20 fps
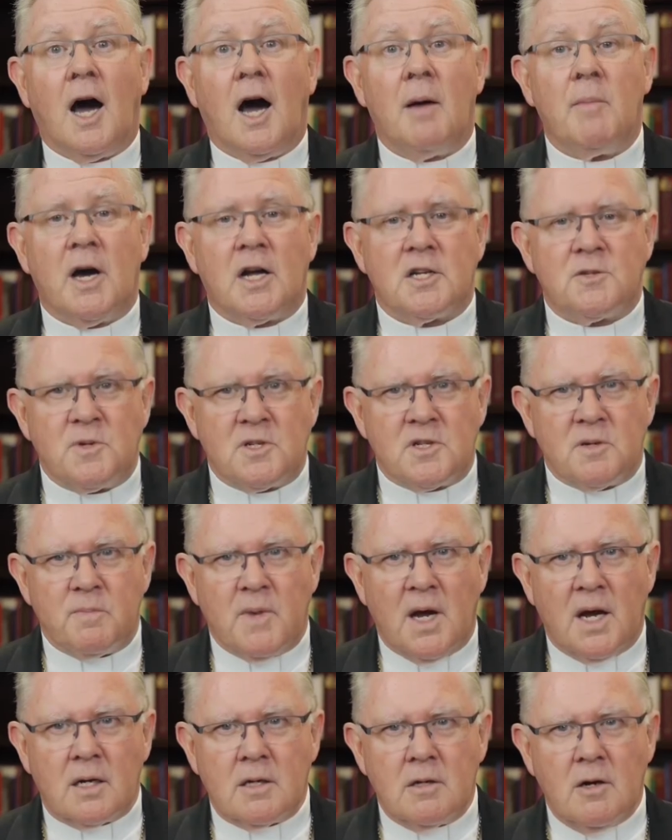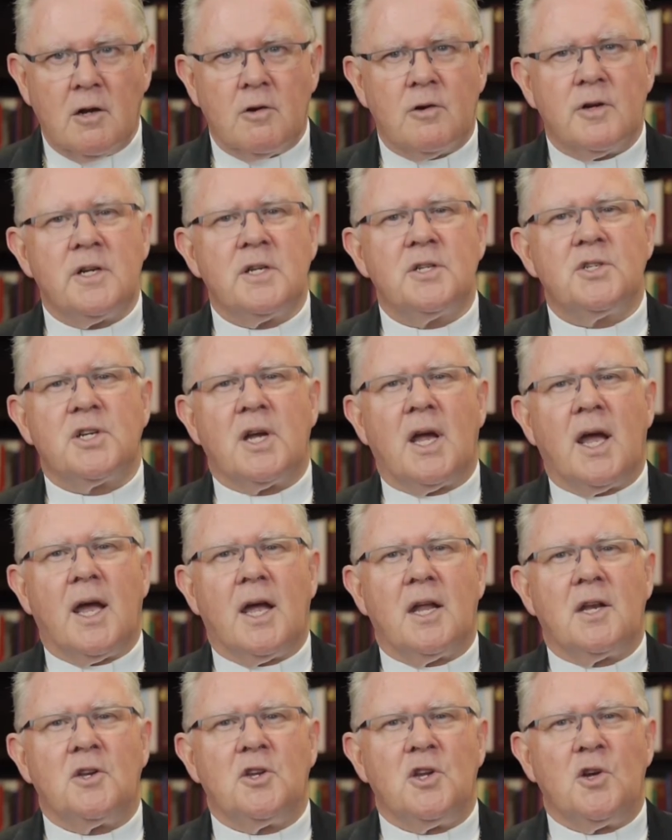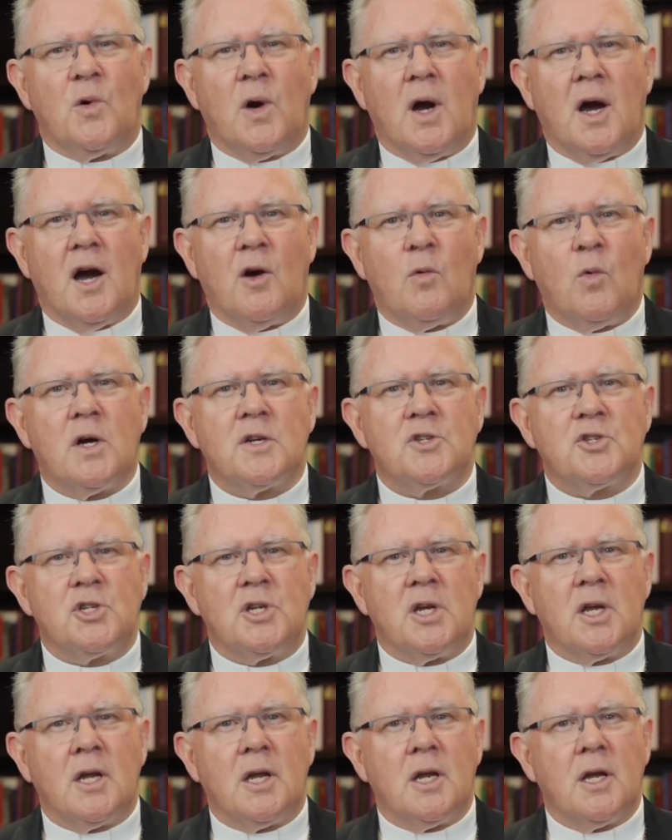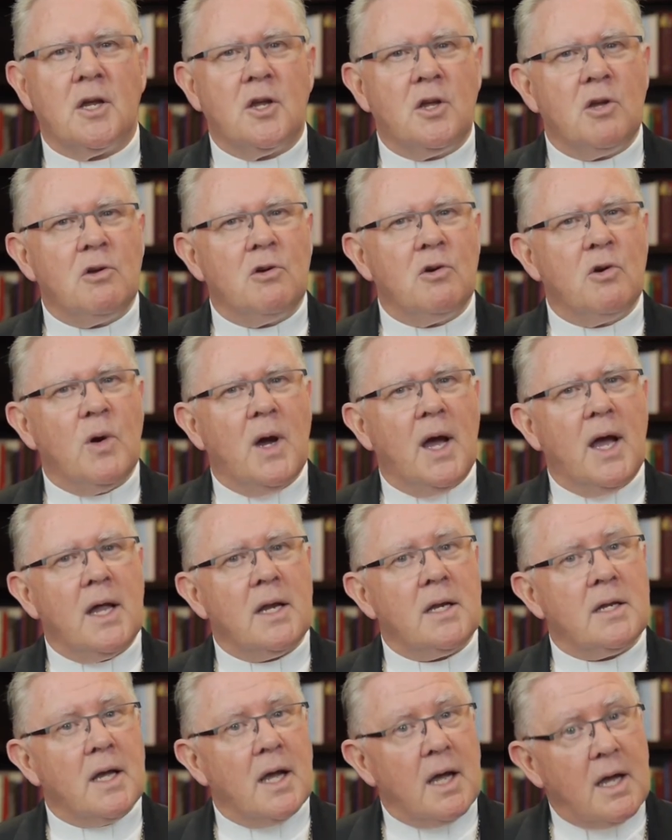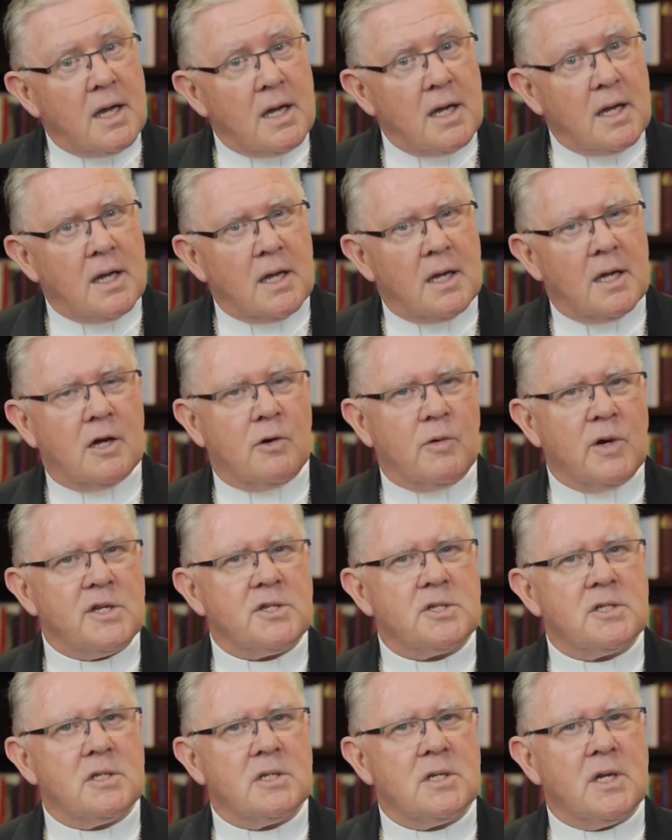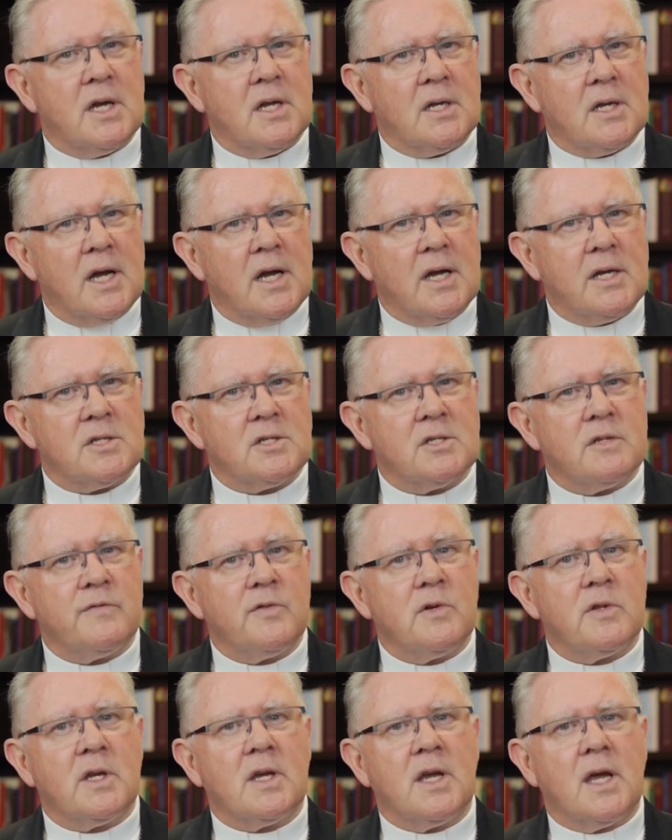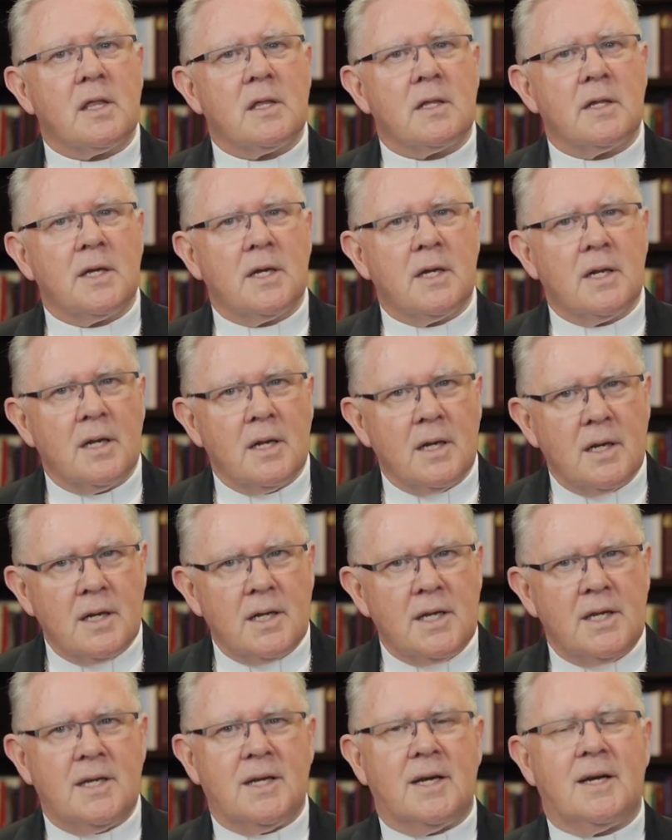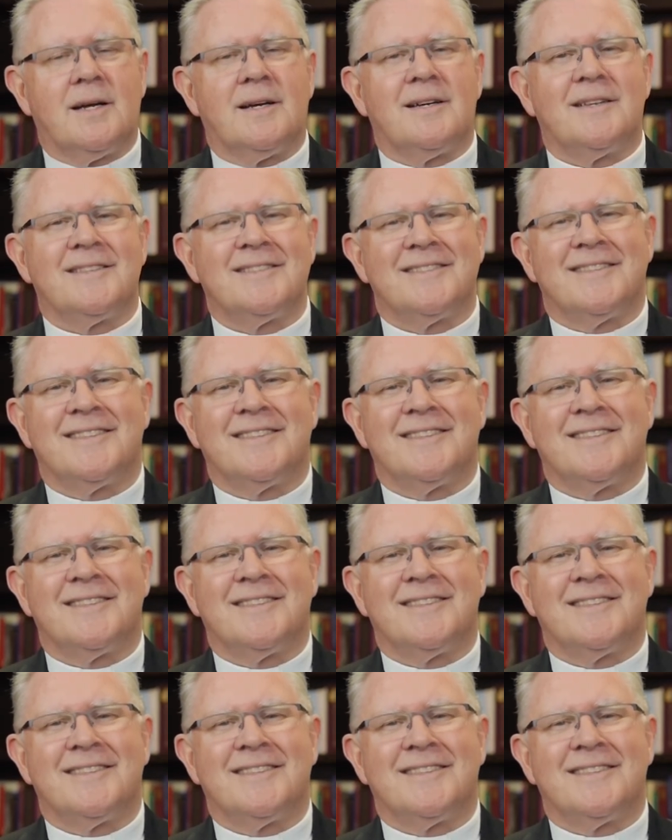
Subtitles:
I'm Archbishop Mark Coleridge, and you are watching Q&A, question and answer for the Catholic leader.